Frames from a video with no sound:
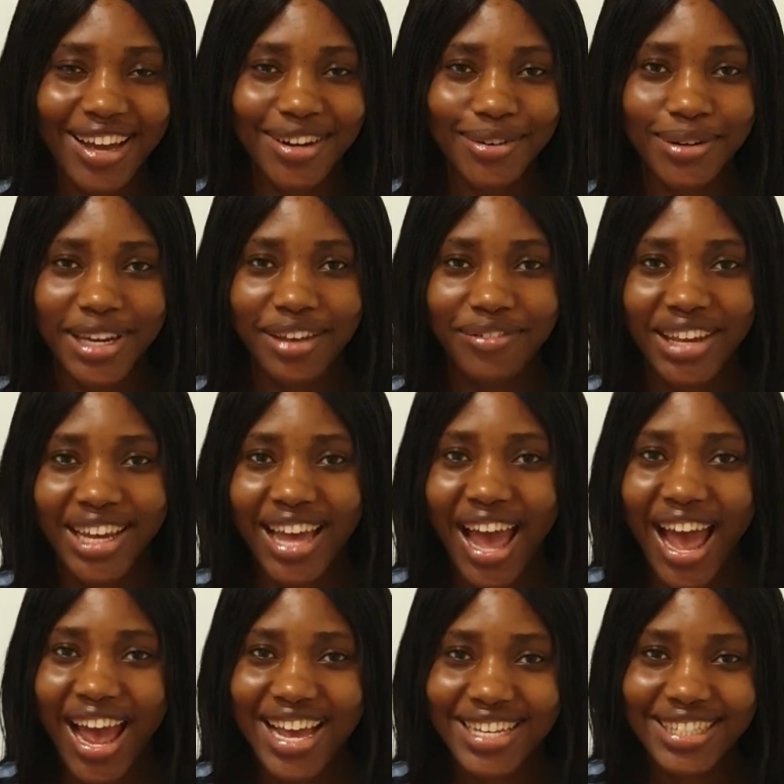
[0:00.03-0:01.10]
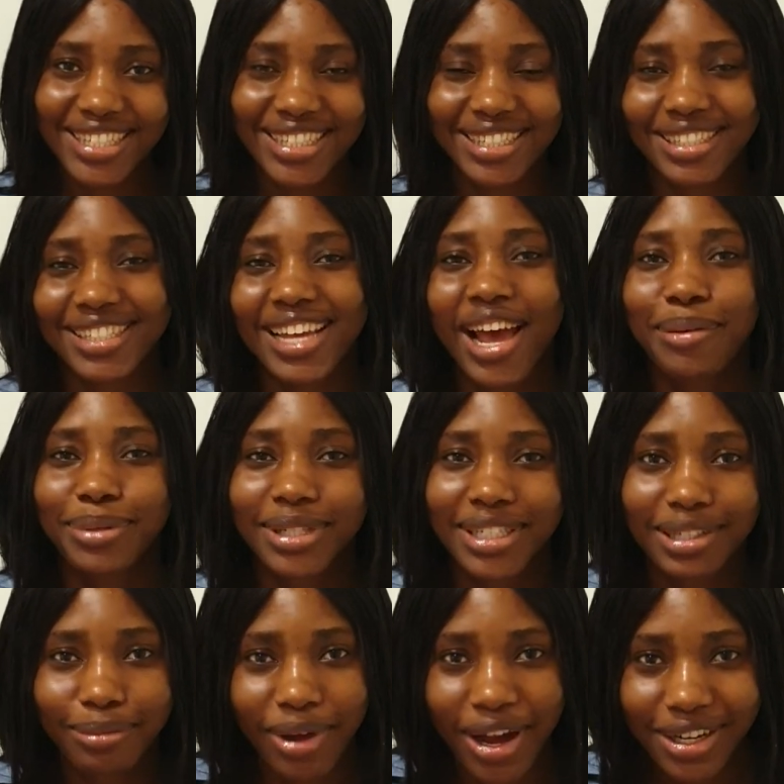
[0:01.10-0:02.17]
Good evening, guys. Today I'll be talking
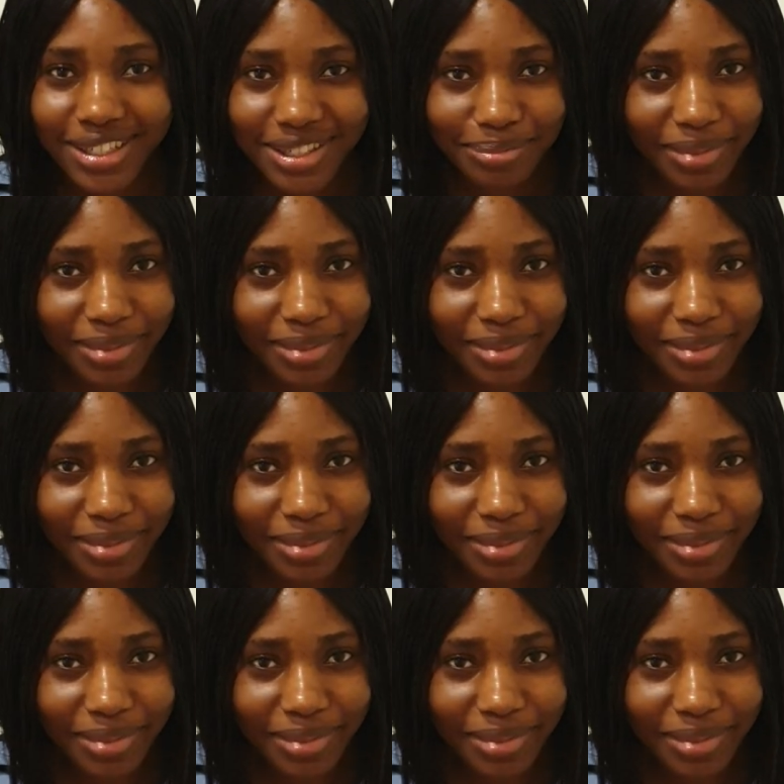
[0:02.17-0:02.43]
about some